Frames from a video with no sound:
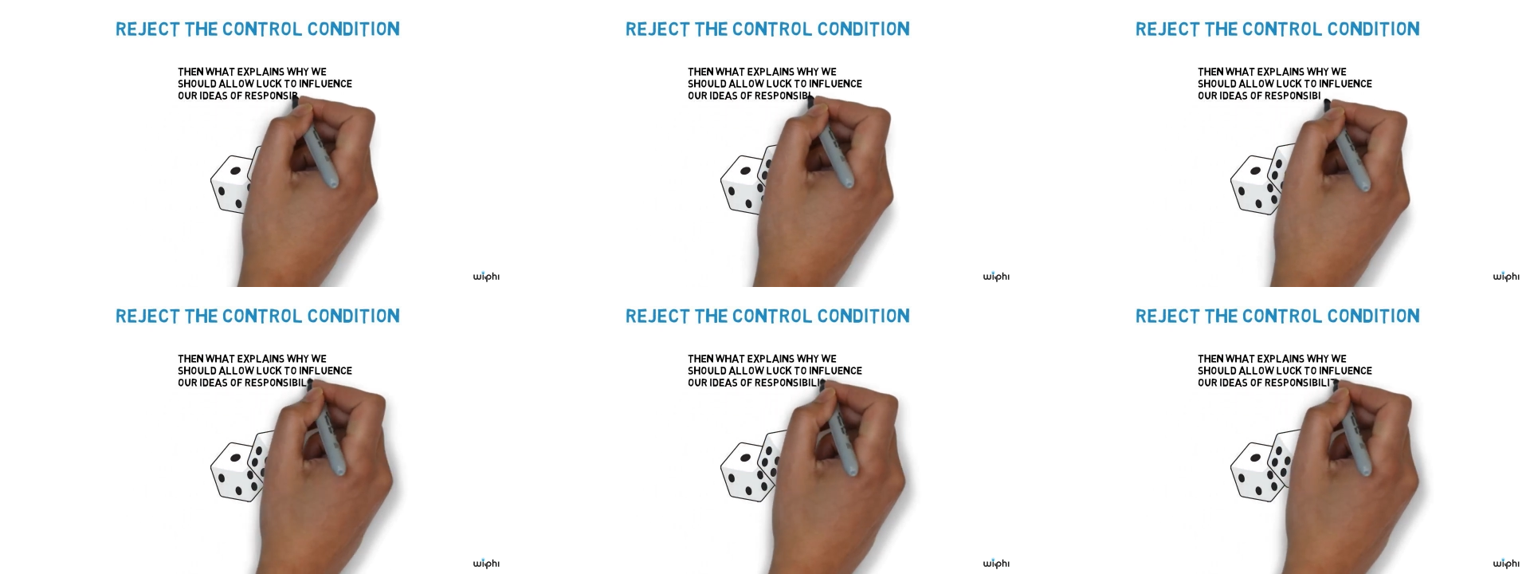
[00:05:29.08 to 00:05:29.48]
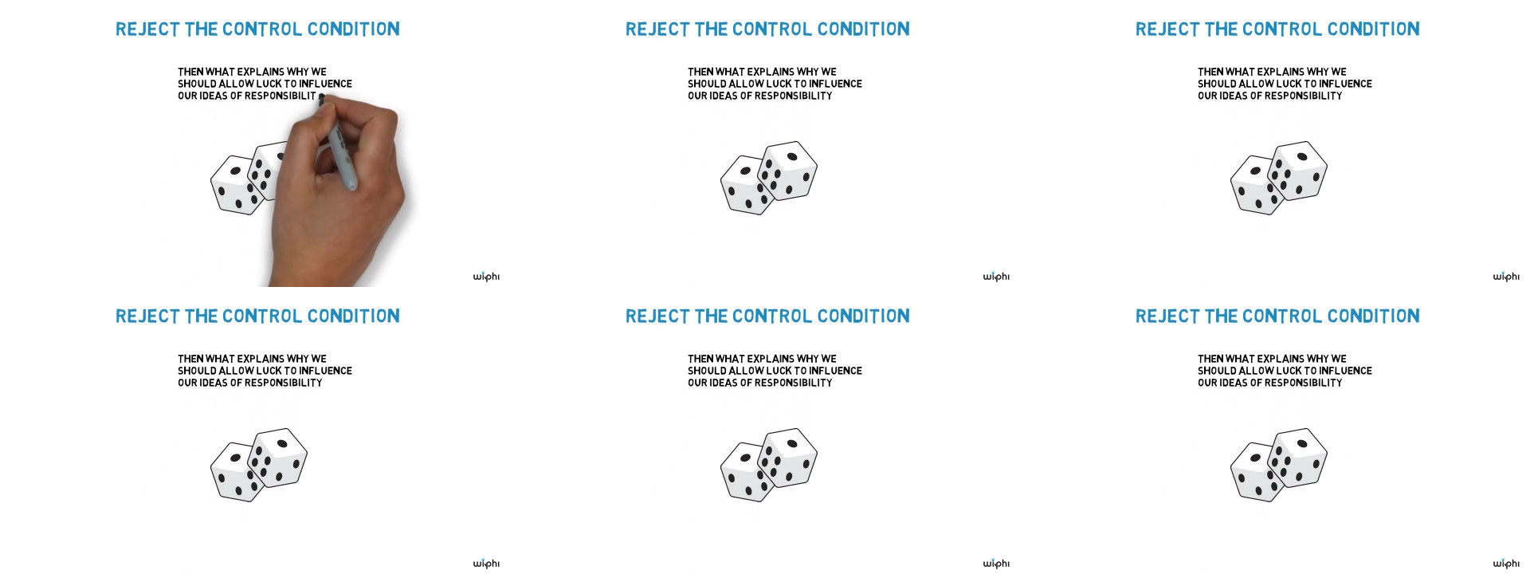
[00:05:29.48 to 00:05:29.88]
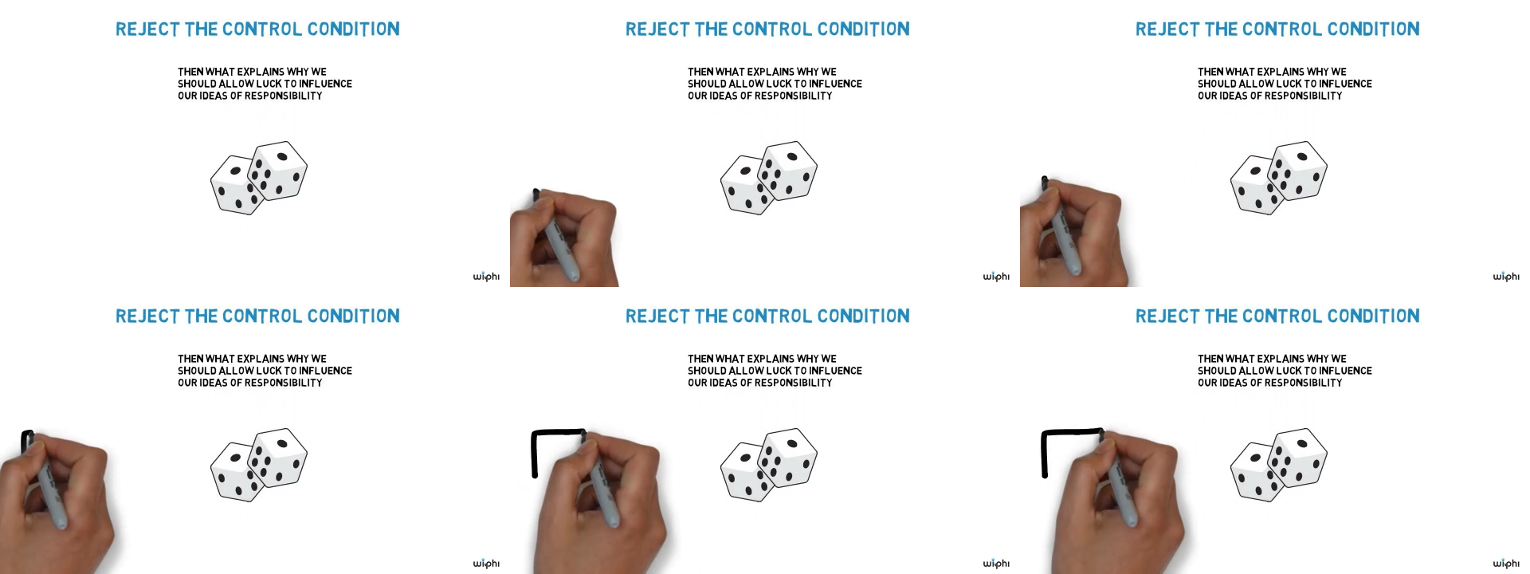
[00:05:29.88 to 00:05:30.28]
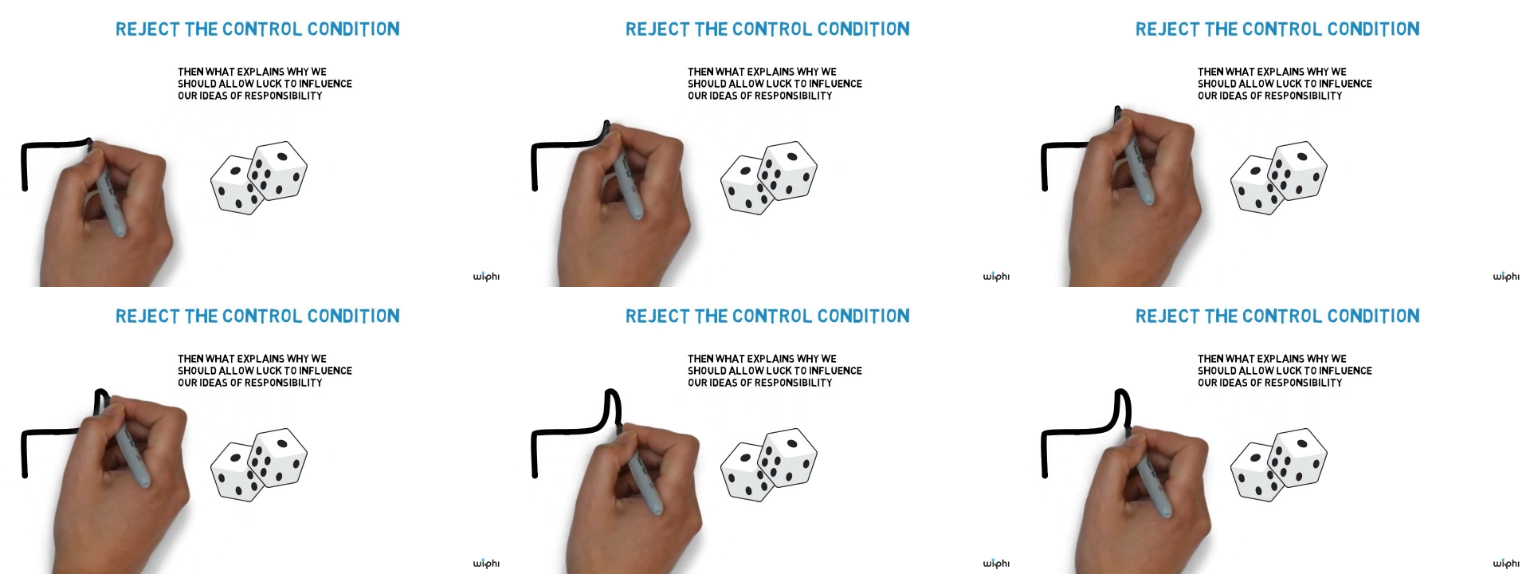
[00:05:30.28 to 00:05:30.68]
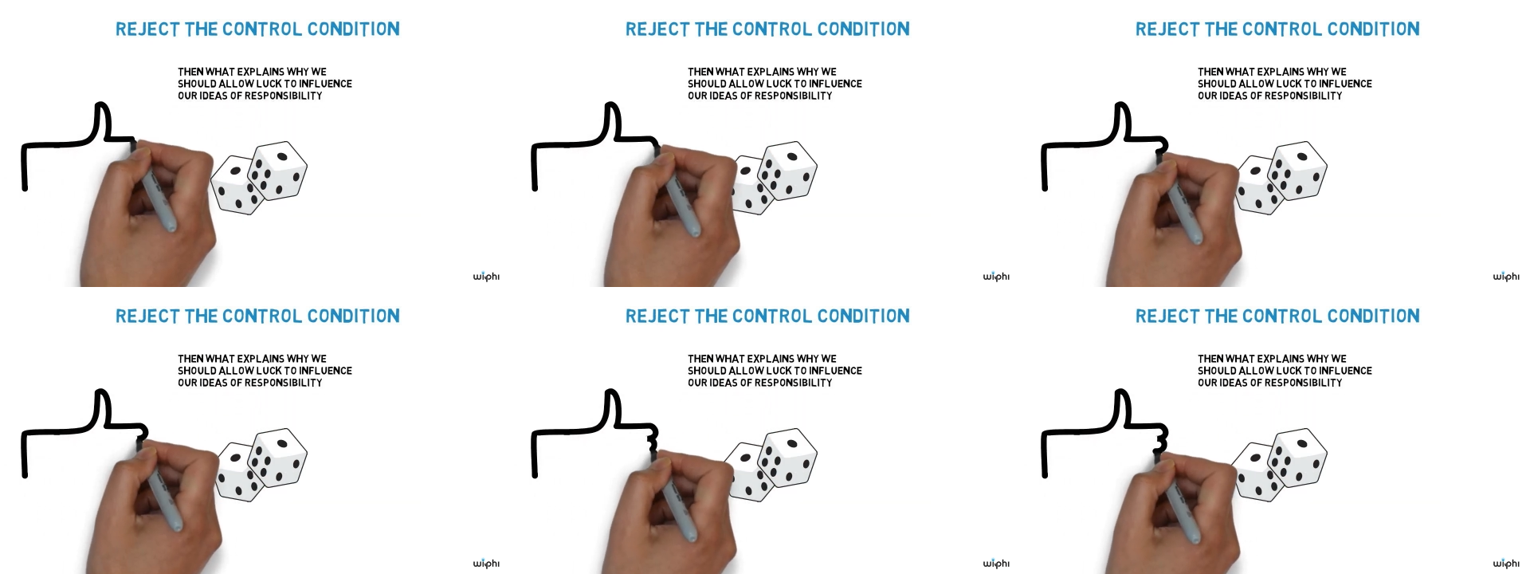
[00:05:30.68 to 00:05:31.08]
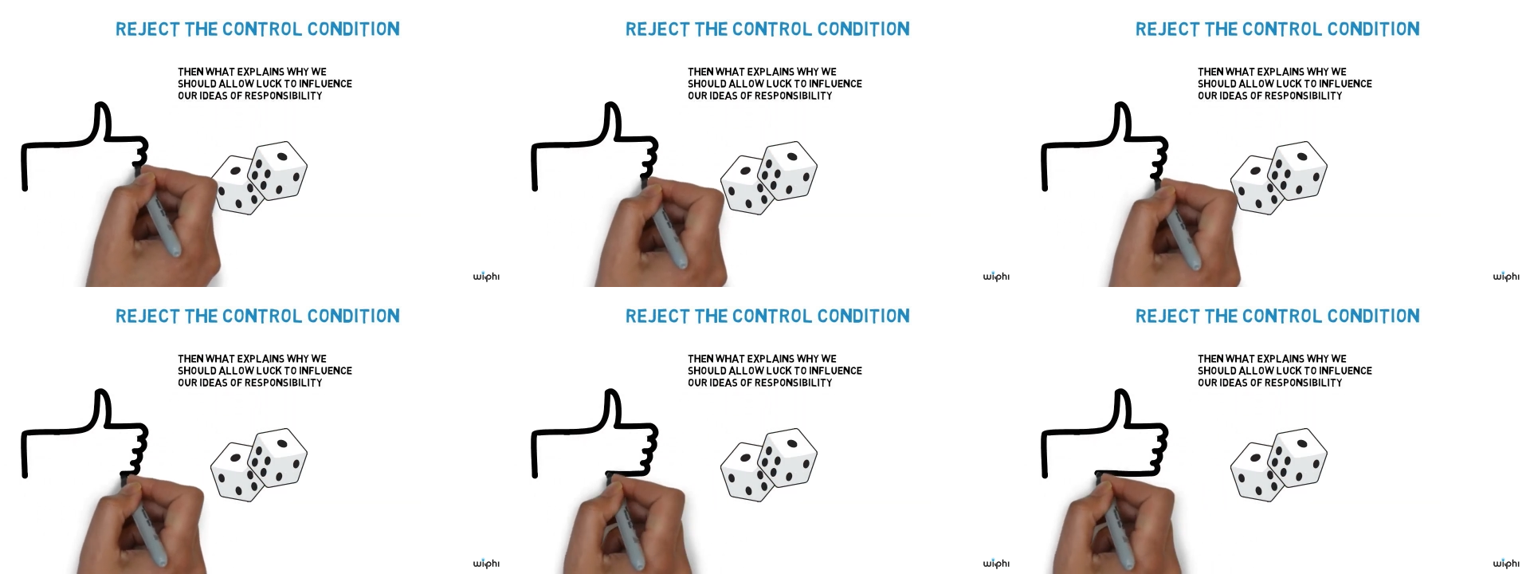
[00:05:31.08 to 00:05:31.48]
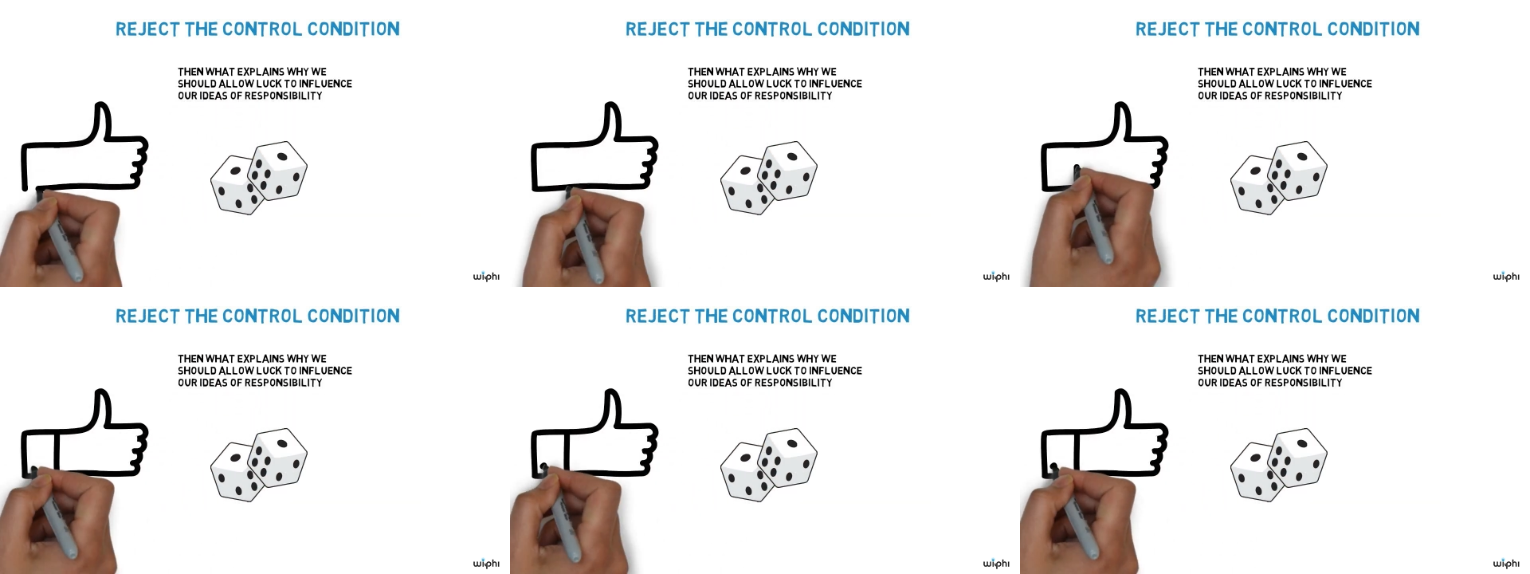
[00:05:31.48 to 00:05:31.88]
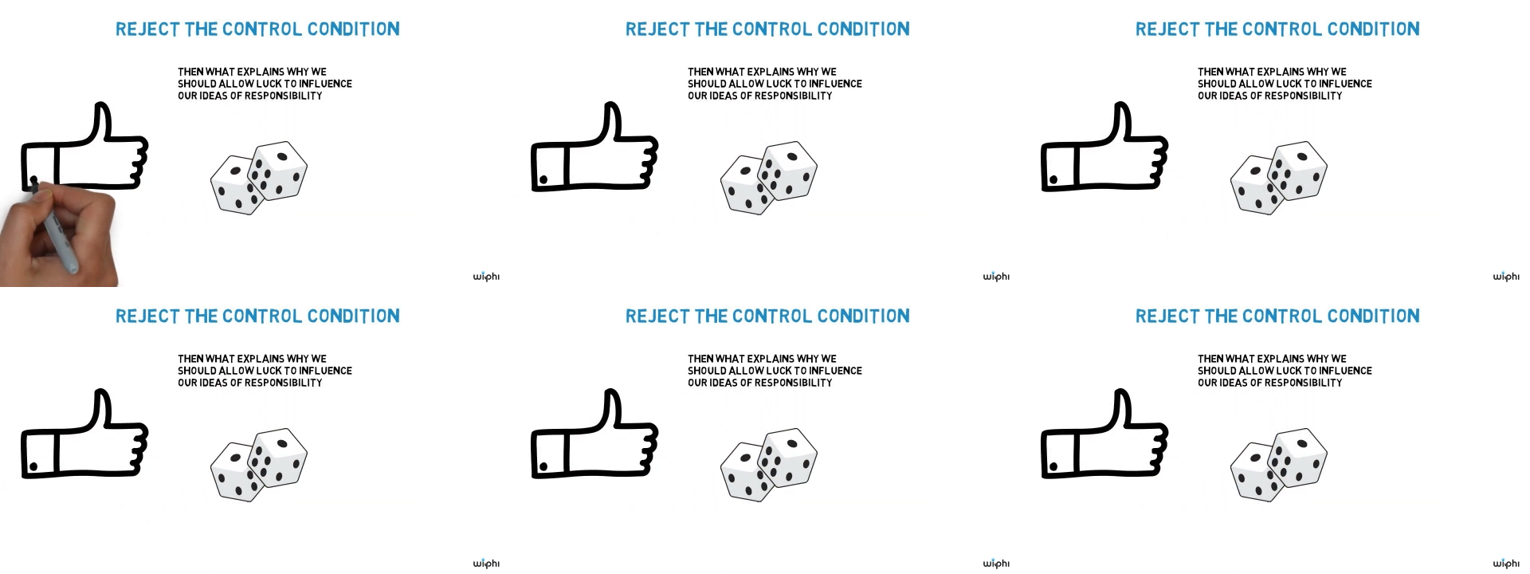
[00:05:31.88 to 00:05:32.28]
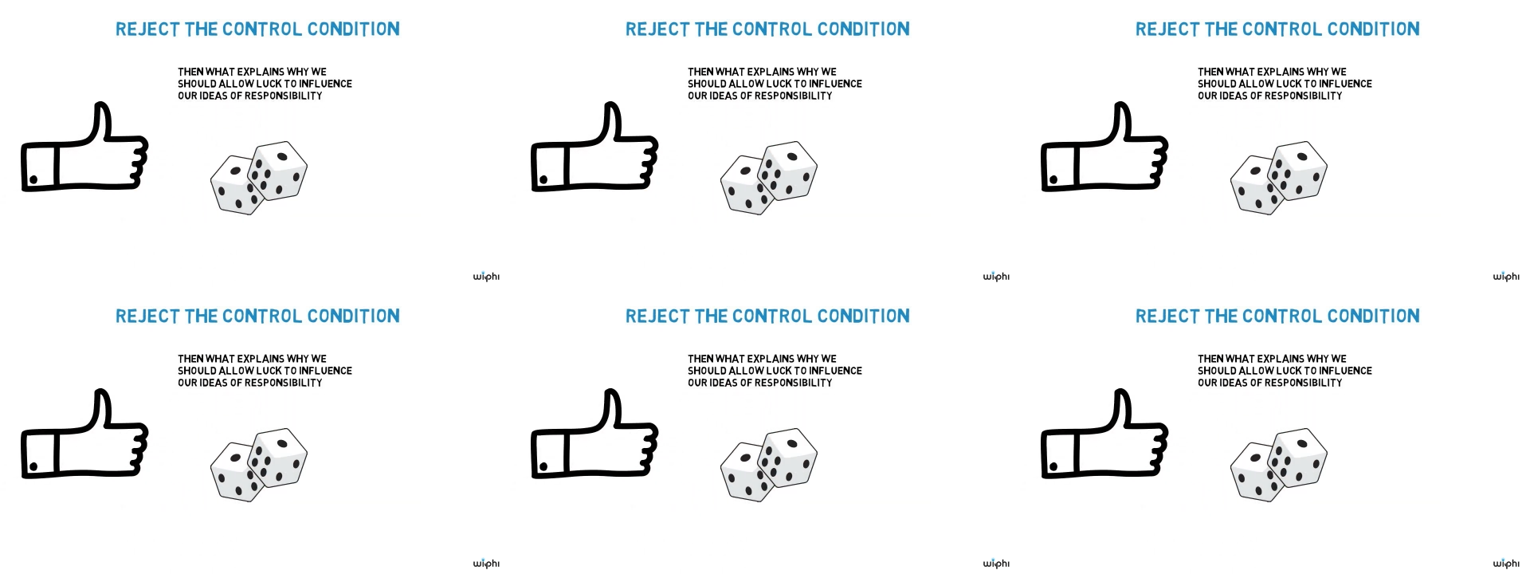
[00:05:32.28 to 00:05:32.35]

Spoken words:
(no speaker visible)